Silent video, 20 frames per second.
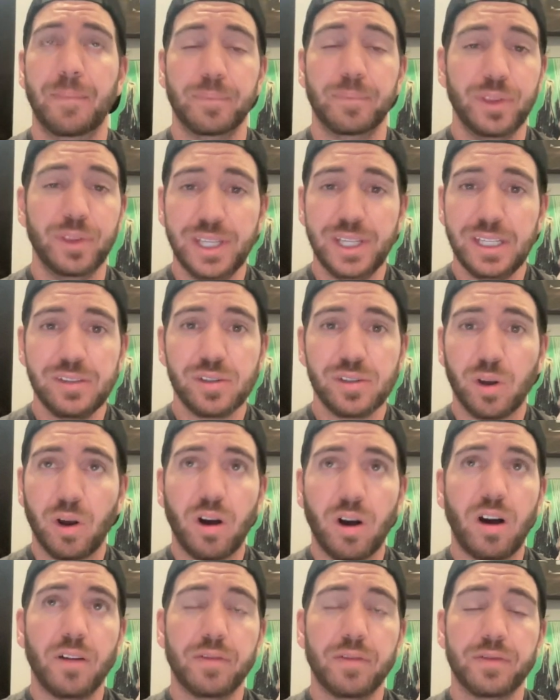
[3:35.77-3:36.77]
leads
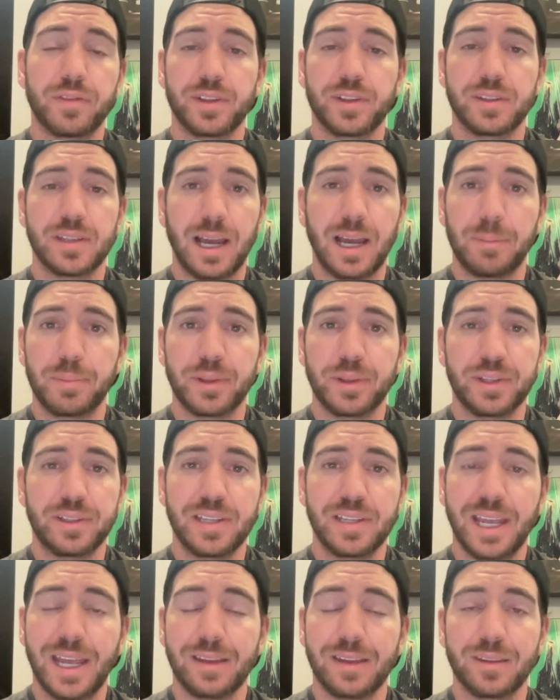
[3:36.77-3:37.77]
off the top of the
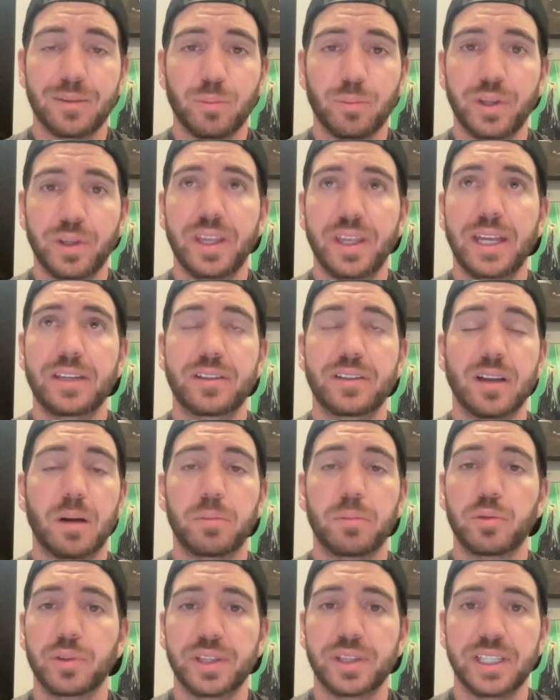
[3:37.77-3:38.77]
10th with a
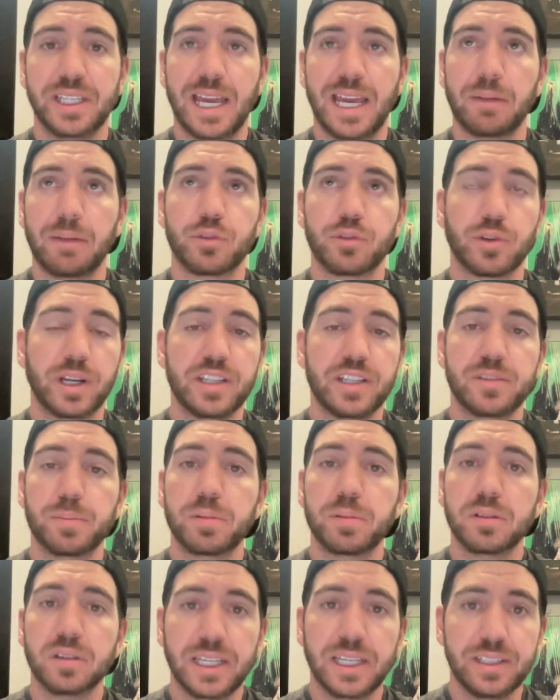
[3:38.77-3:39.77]
double in the gap, trades
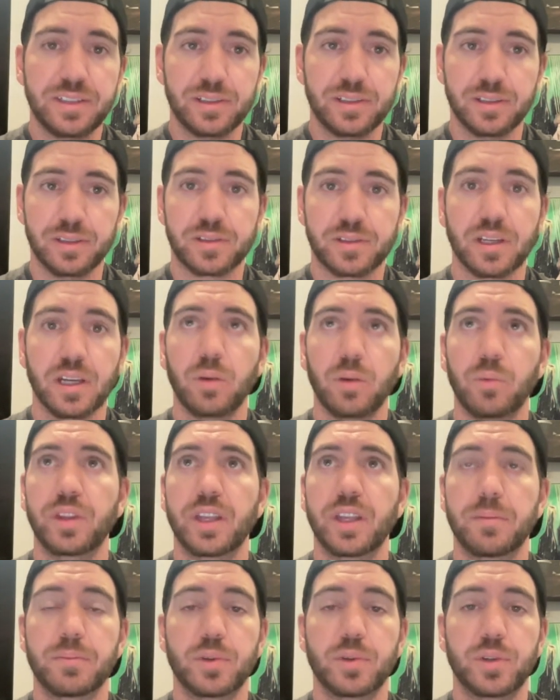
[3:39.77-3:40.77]
places with
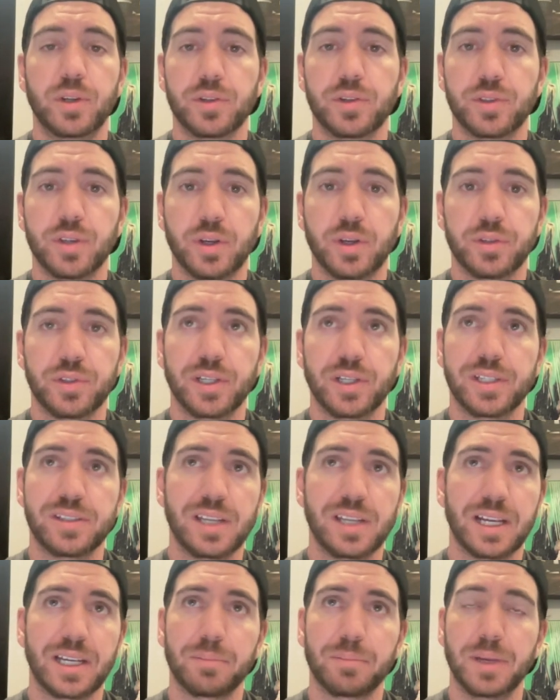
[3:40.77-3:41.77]
Edmundo Sosa at
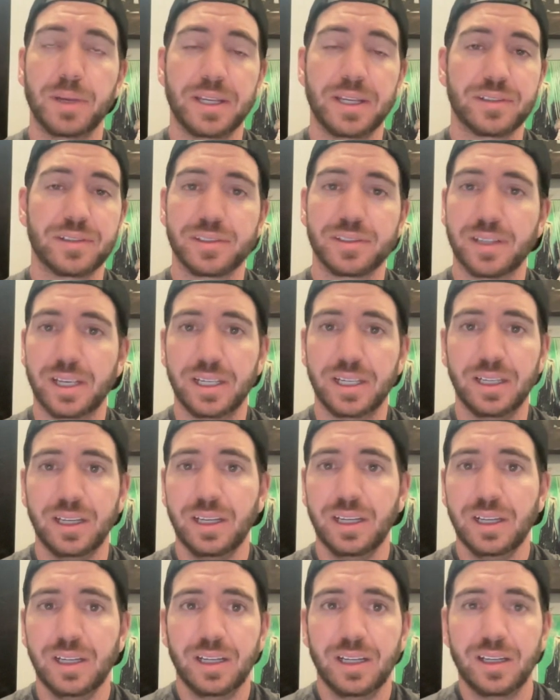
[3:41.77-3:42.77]
second base.
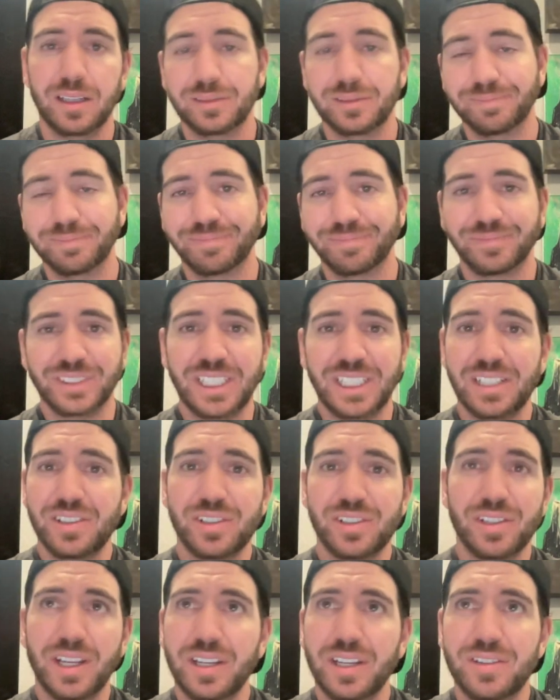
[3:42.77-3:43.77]

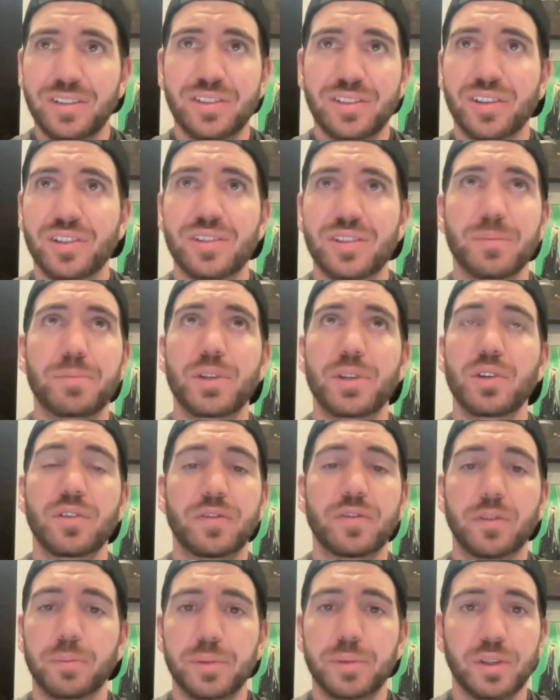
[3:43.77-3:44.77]
It's just a
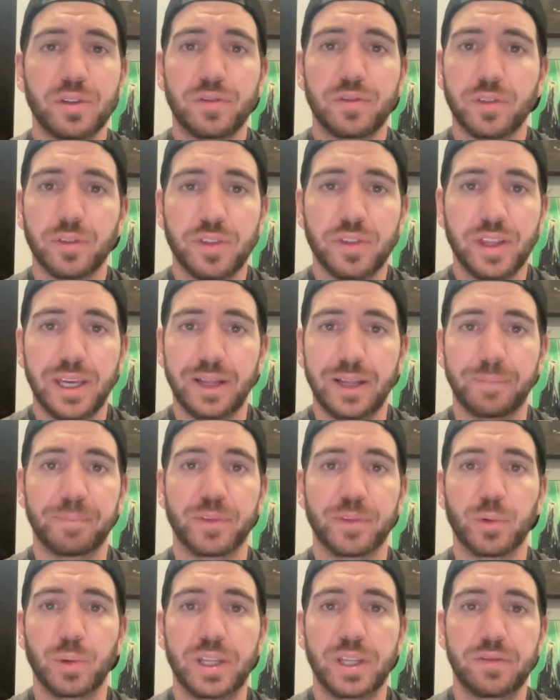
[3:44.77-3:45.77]
beautiful, beautiful
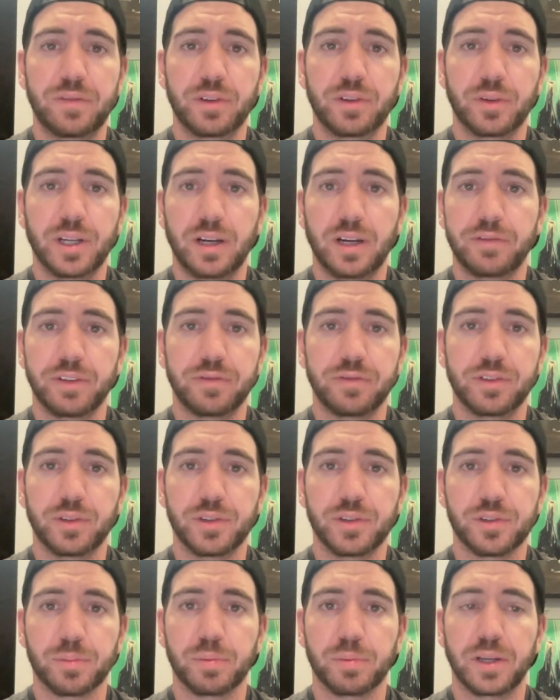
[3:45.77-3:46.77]
thing, the way the Philadelphia
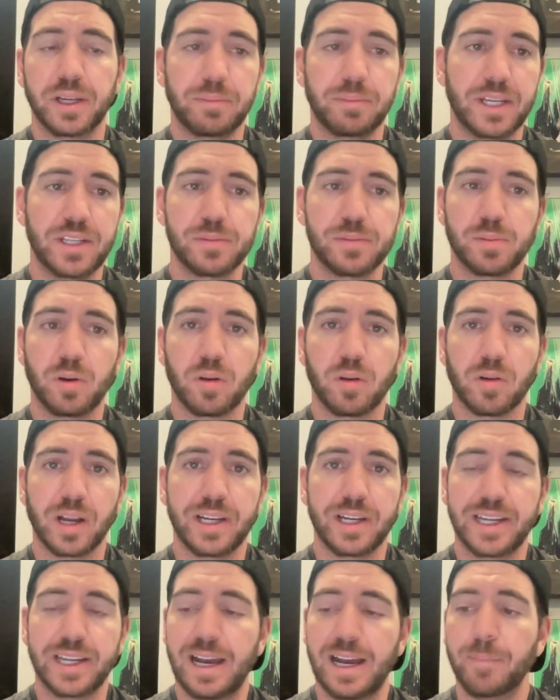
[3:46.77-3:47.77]
Phillies are playing baseball
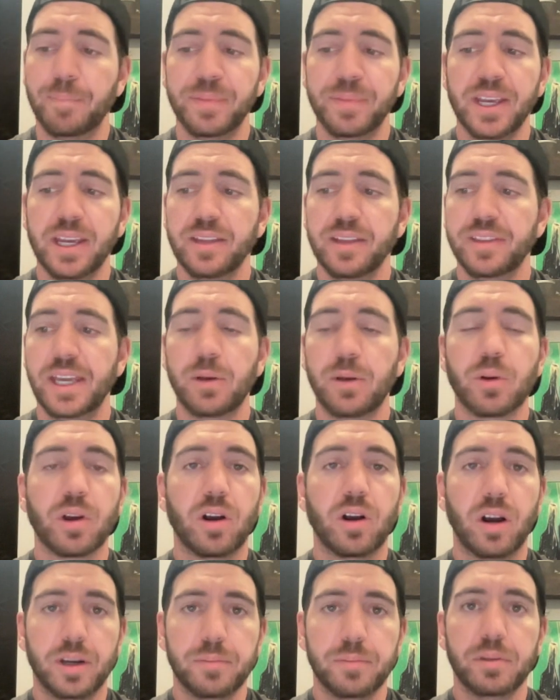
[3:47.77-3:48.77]
right now. They
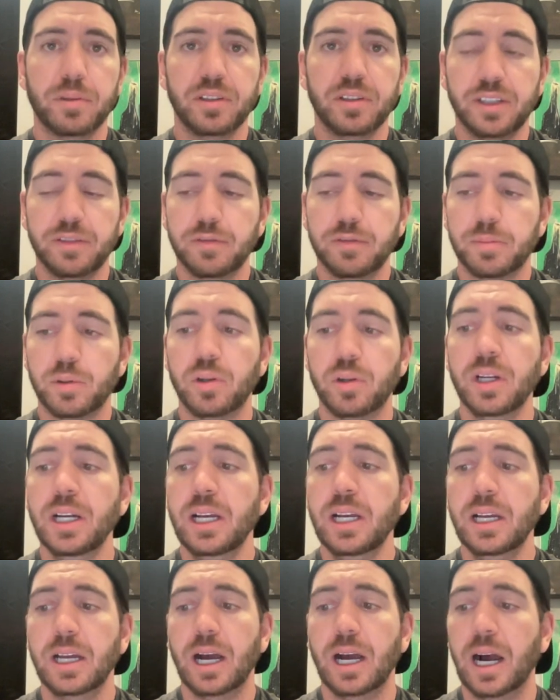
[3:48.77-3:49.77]
were unbelievable.
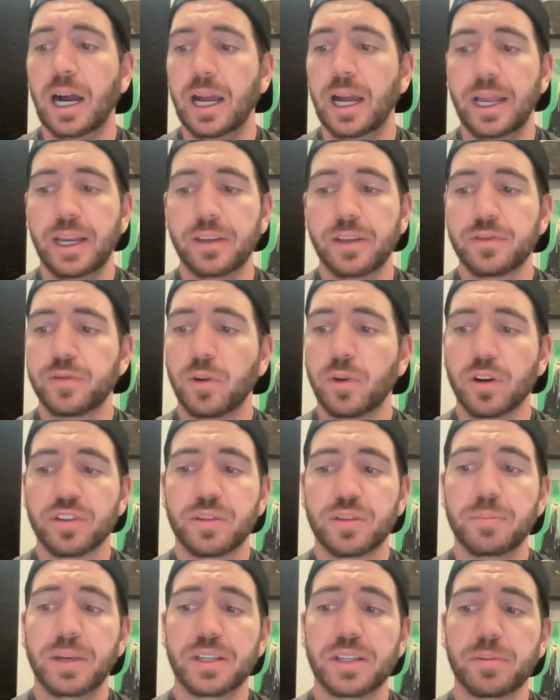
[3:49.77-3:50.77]
As far as
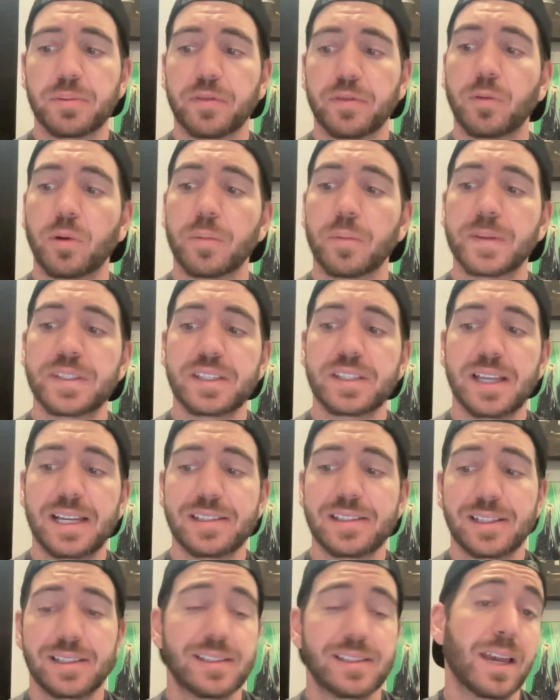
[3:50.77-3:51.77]
the best performance in
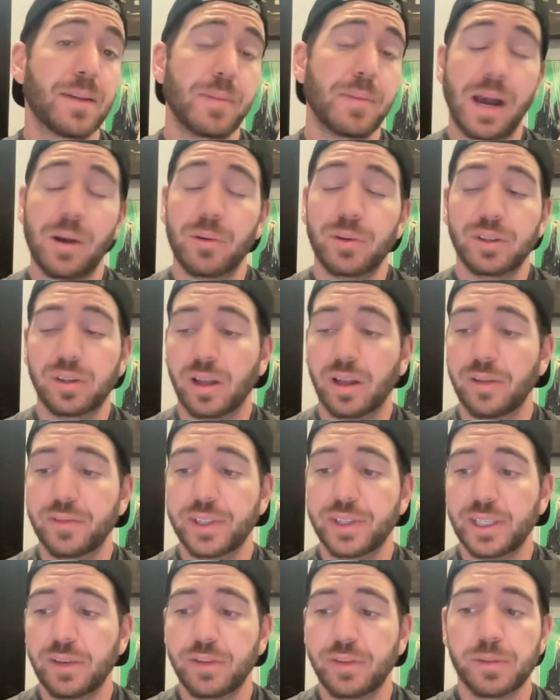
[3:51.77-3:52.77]
last night's game, I would love
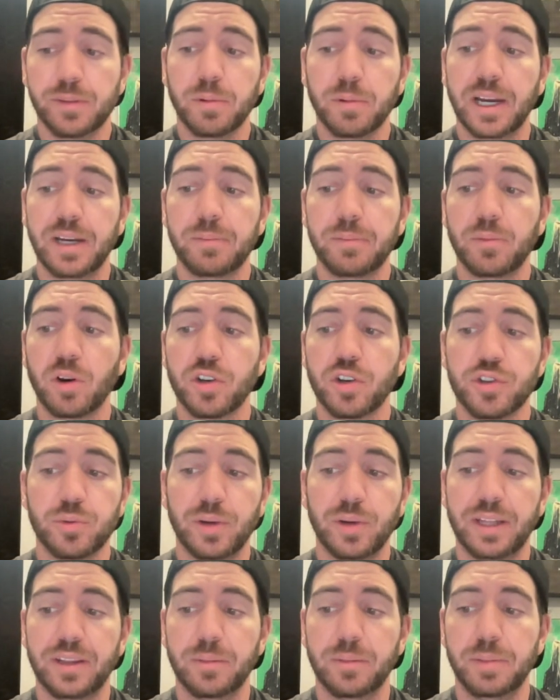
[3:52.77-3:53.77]
to give it to Brandon Marsh, who
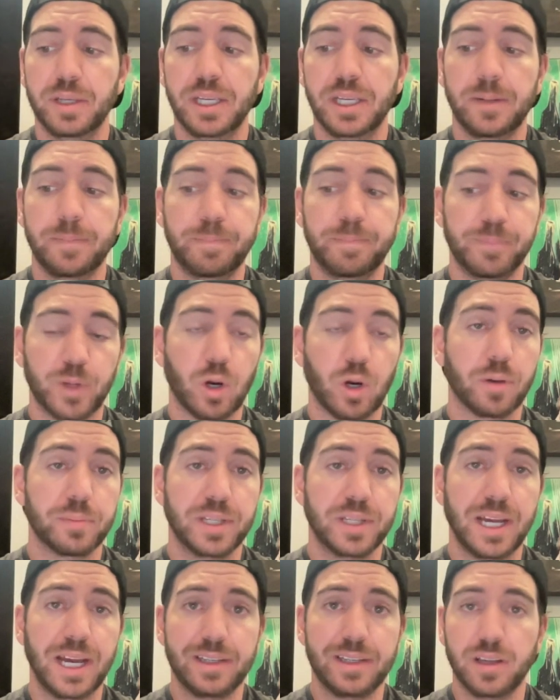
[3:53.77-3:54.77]
had the big
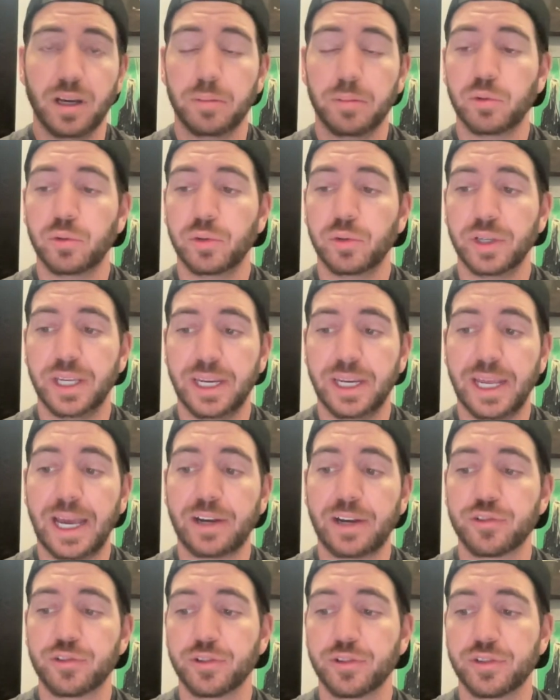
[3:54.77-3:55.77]
RBI double in
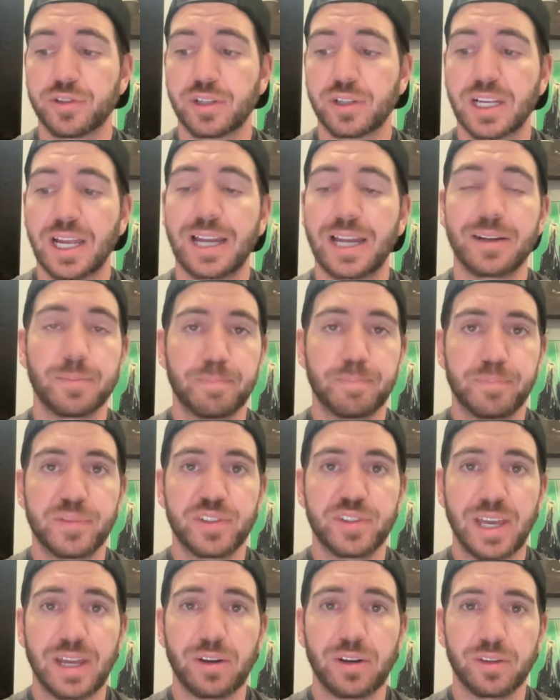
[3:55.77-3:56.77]
extras to kind of
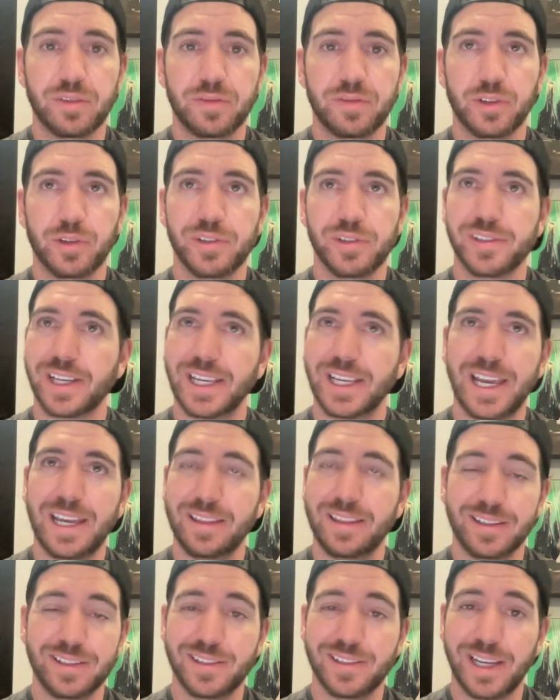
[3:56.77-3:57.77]
settle the Phillies. Hey,
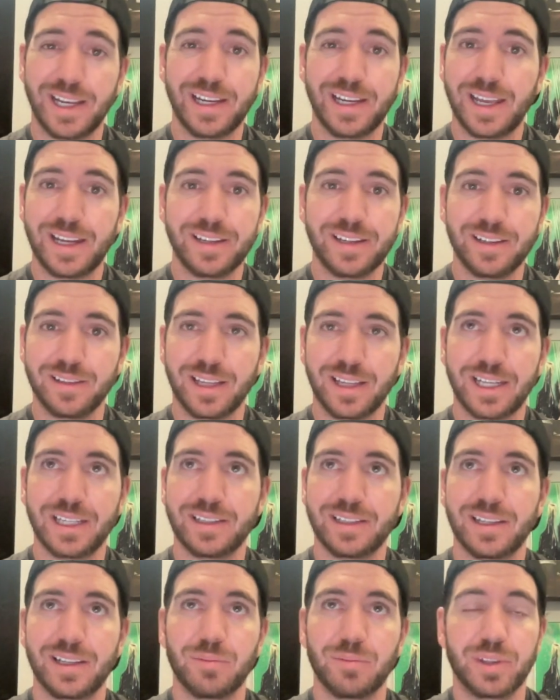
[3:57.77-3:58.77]
this ain't ending like
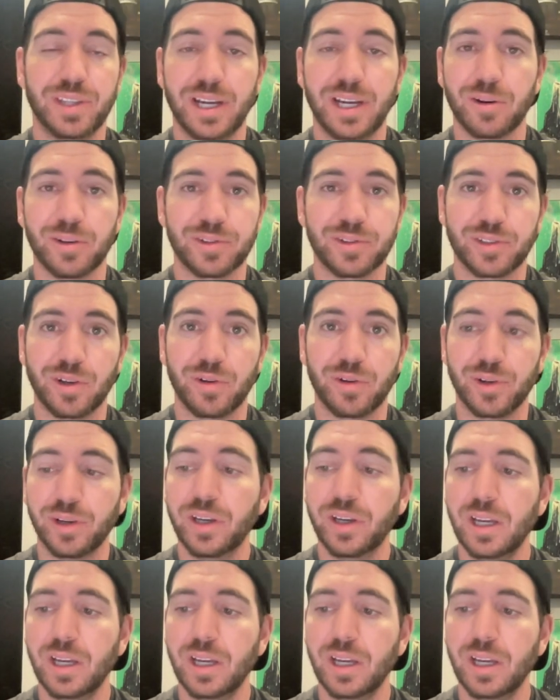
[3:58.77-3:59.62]
it did with Arizona.